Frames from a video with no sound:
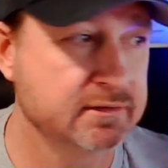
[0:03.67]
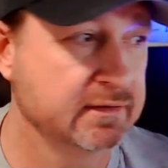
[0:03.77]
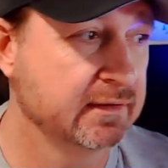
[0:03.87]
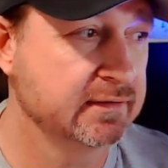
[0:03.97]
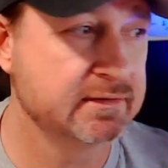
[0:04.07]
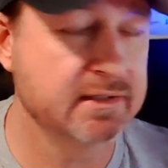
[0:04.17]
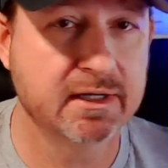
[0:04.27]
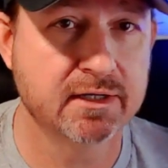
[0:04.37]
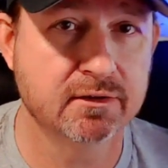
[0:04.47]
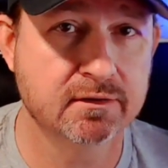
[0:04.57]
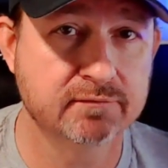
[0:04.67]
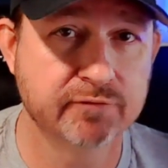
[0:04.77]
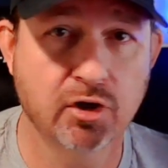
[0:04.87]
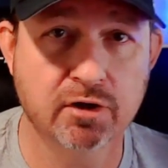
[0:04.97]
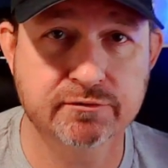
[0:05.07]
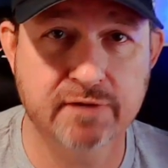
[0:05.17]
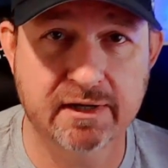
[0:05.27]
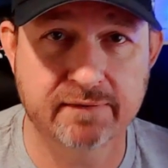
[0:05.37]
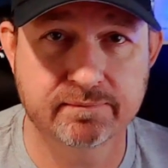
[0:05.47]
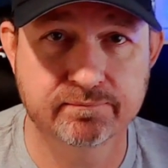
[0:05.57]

and let's say your hard drive